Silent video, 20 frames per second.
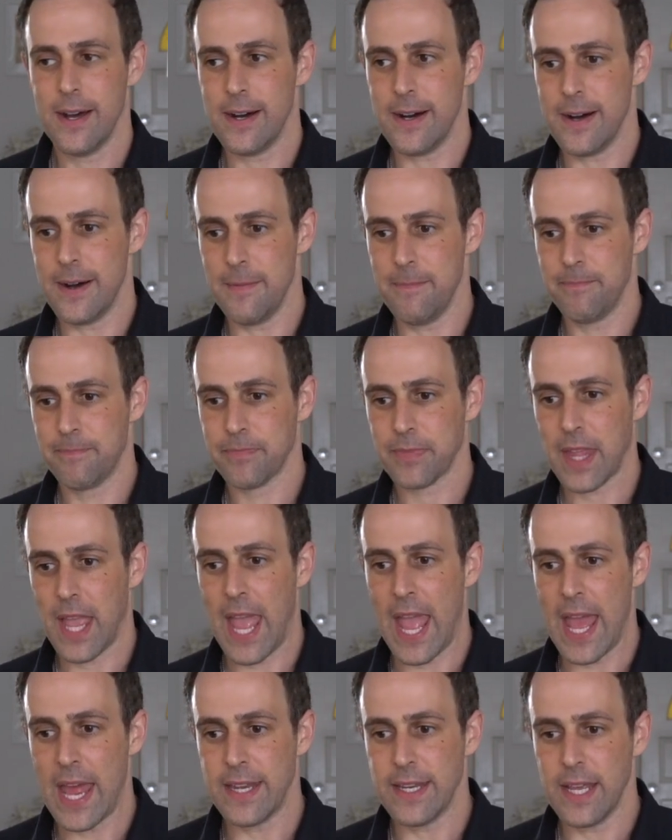Um,
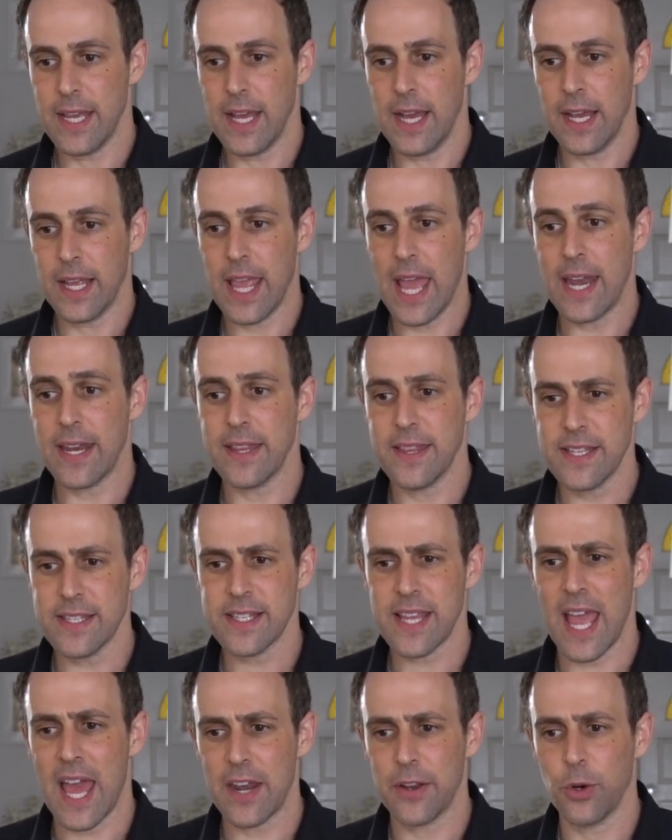and again, in
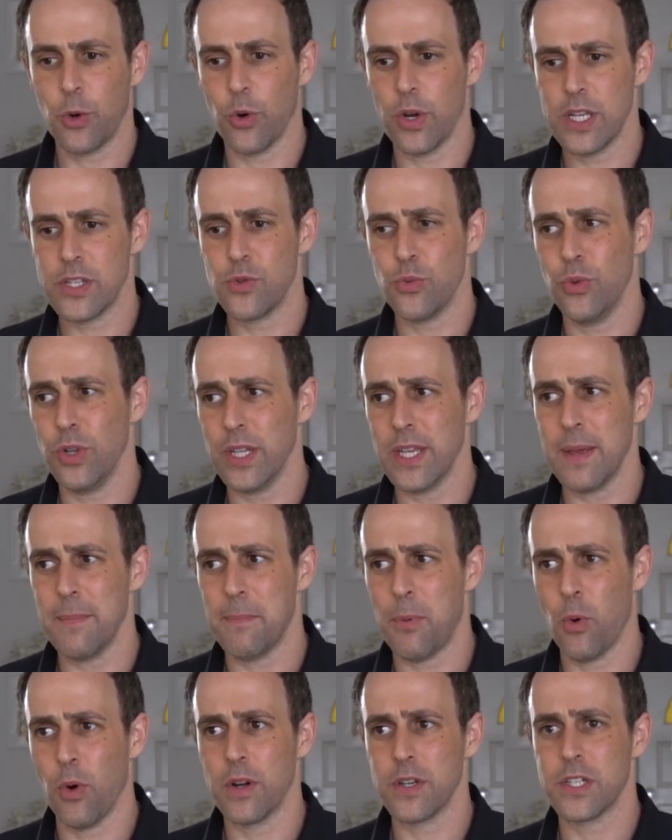this category, it's really
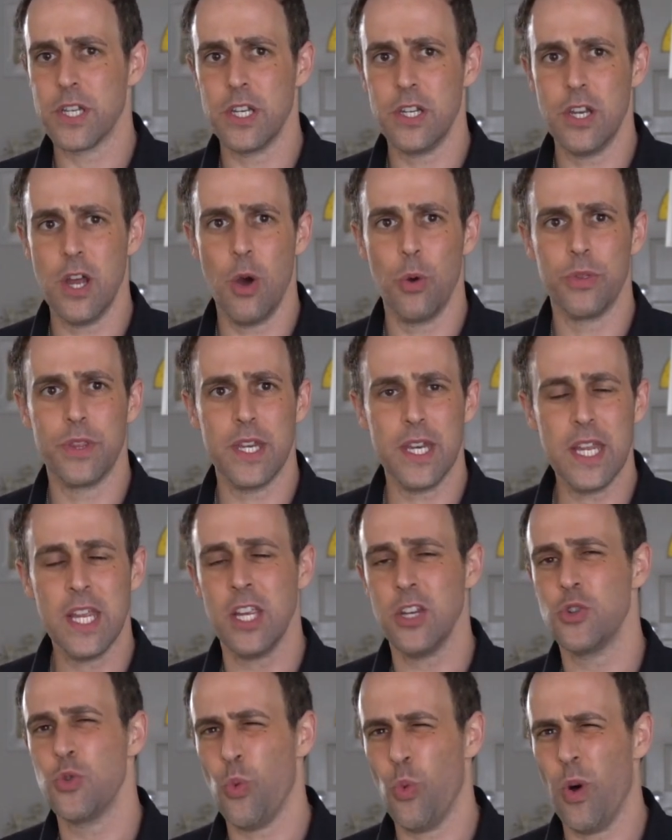important to note that
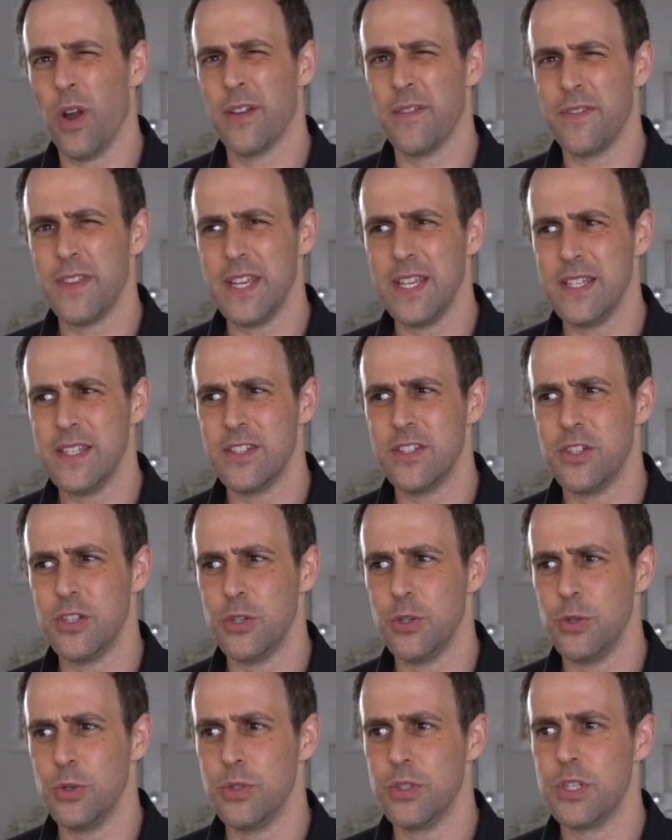each one of these
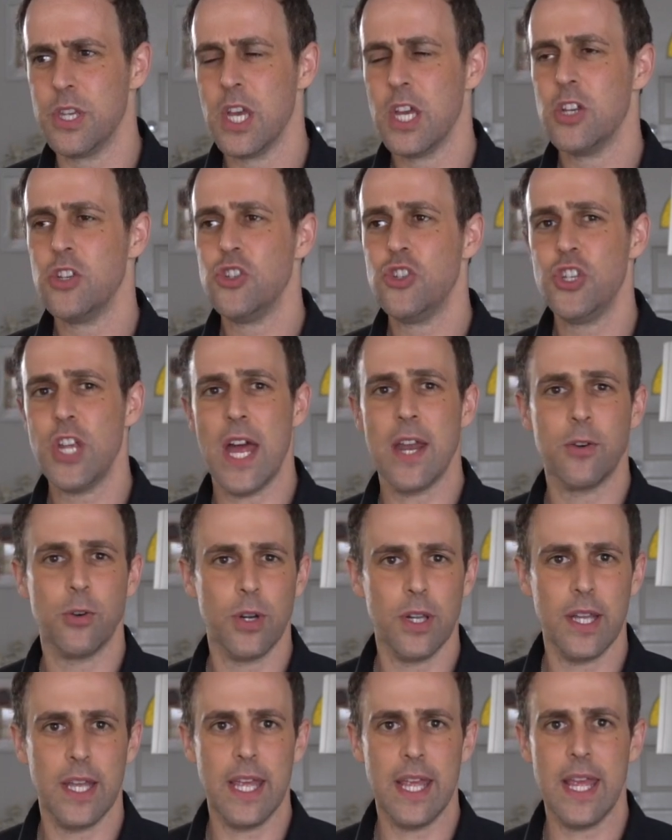dudes
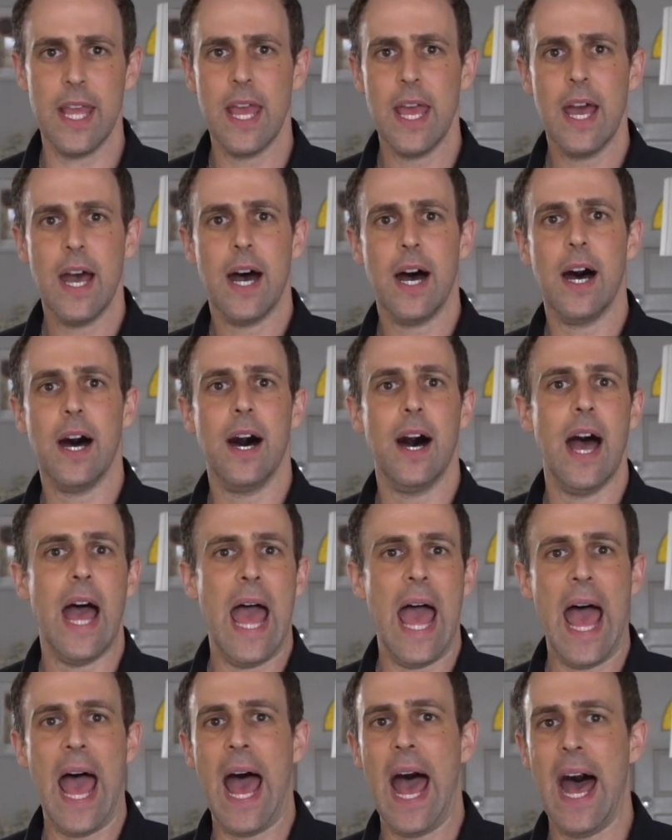generally uh,
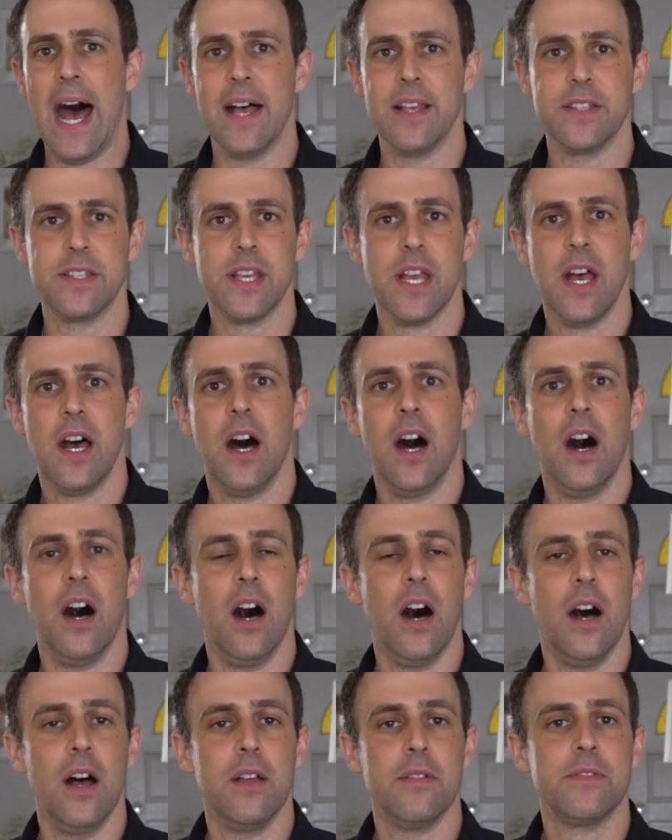has
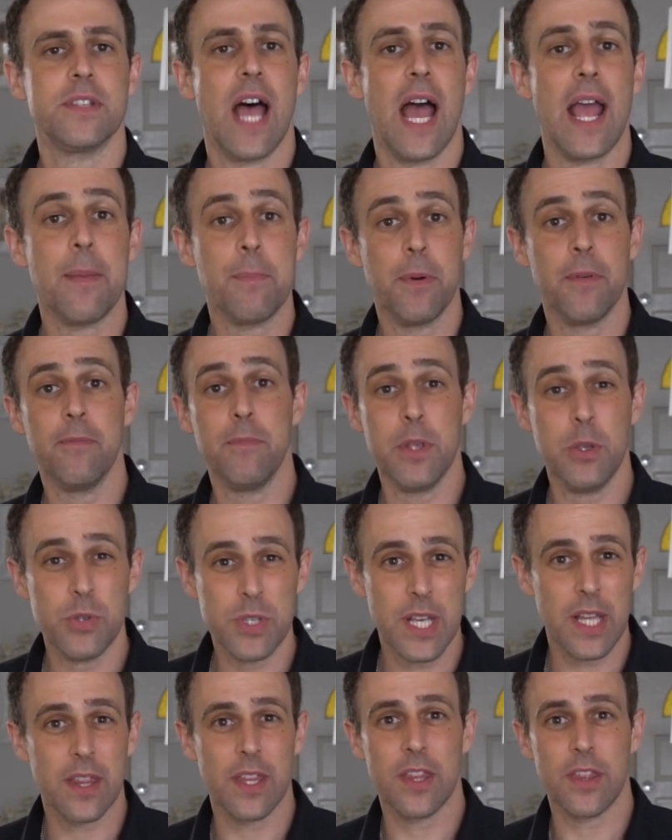a type of
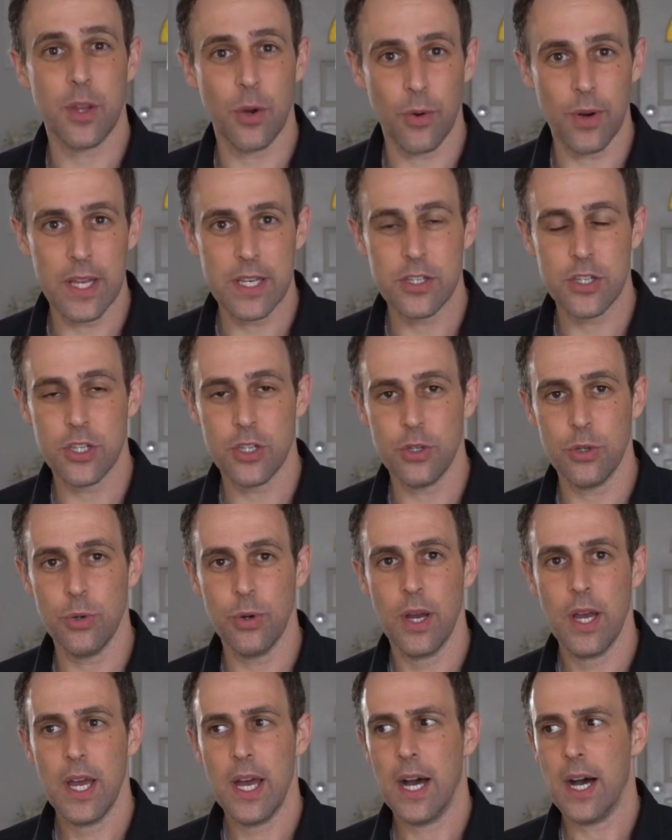music that they're
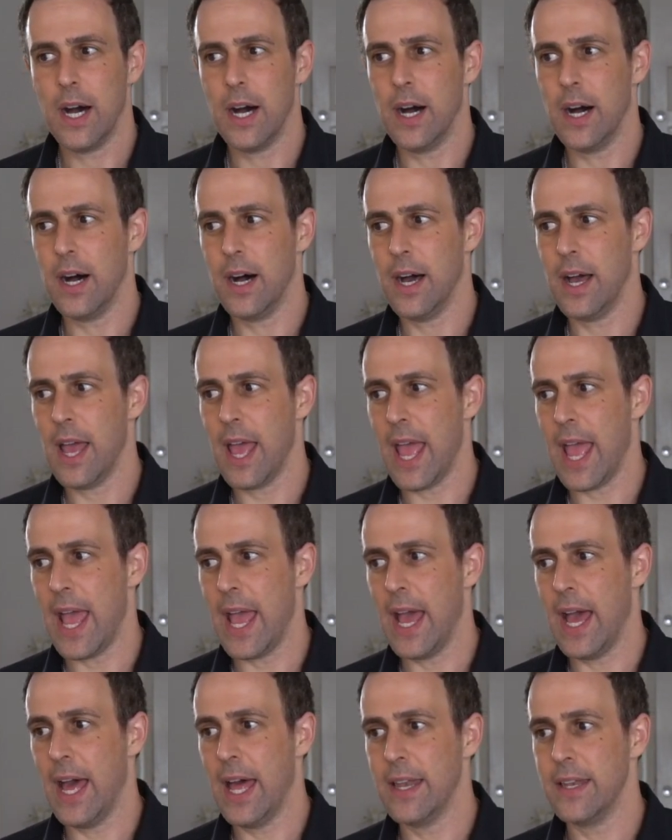into, uh,
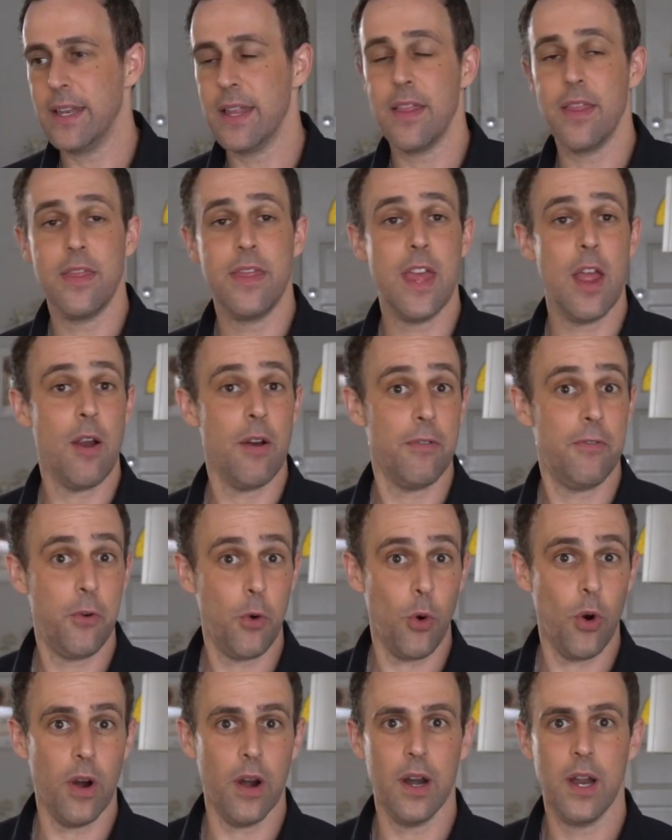and
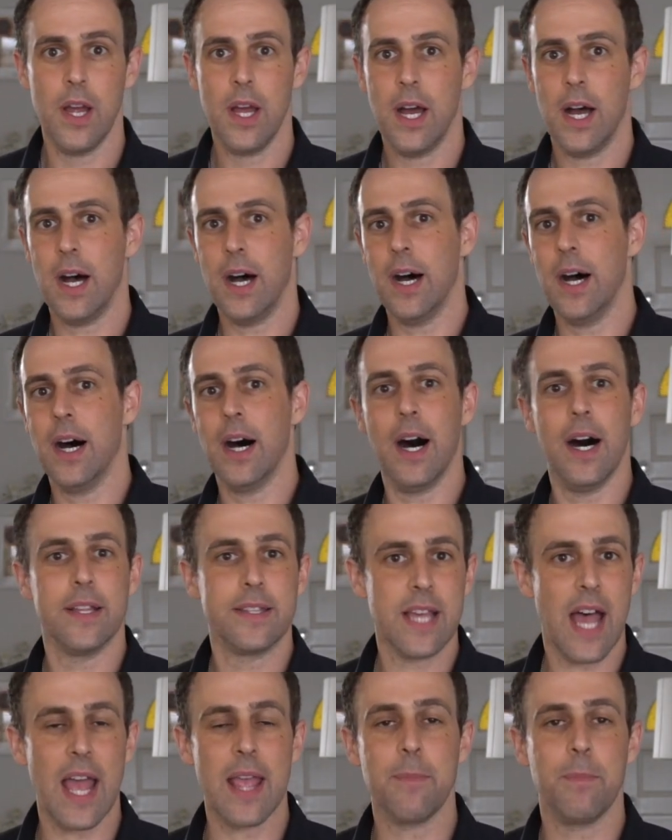therefore uh, a
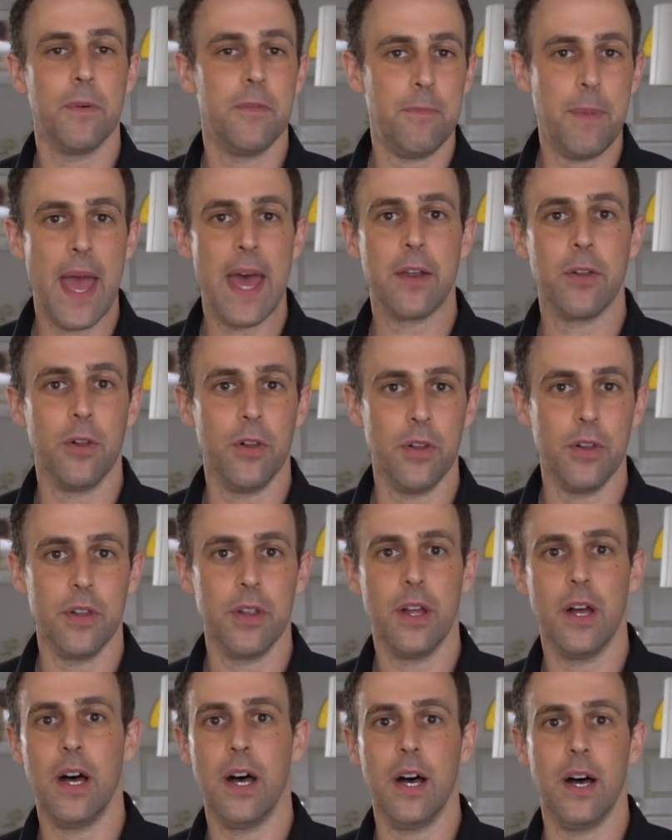type of
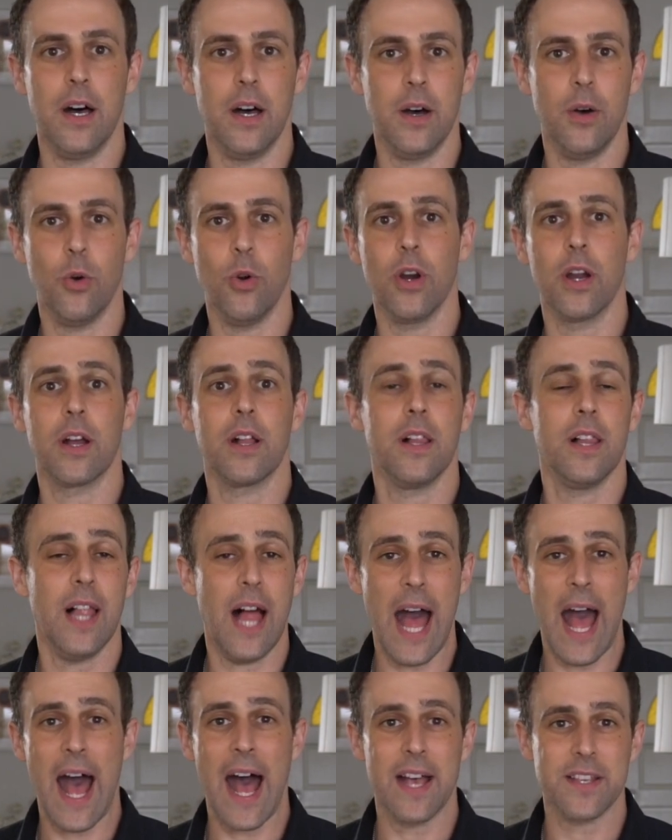pedal uh, or a
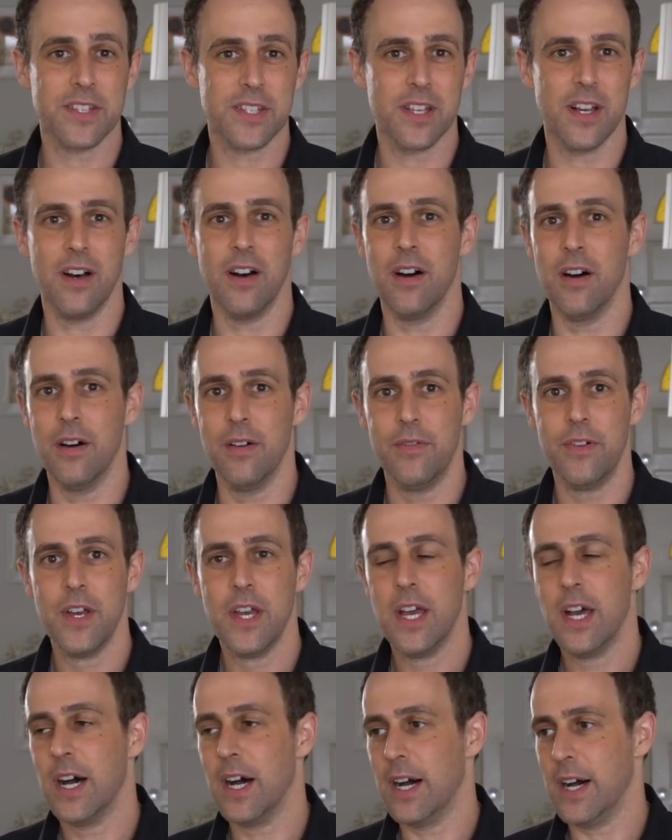class of
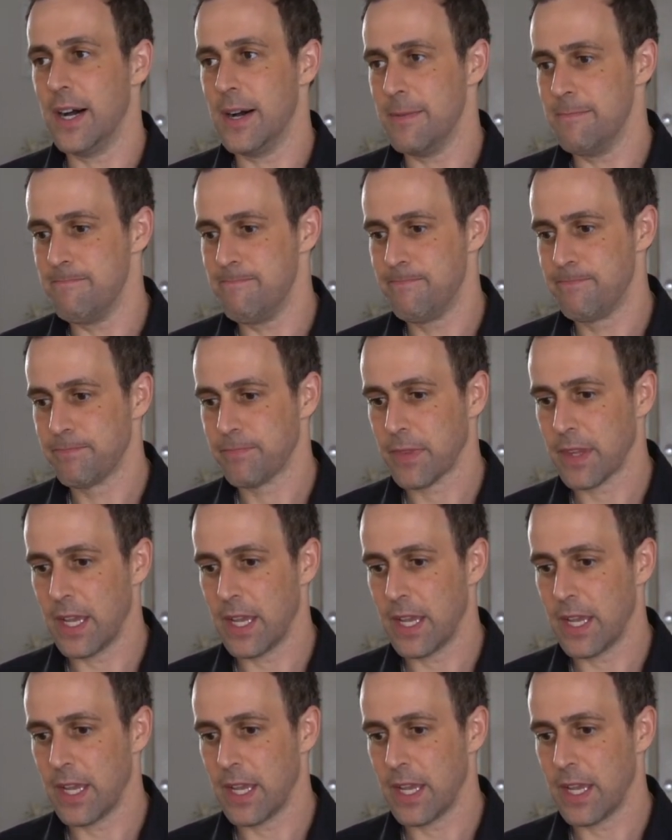um,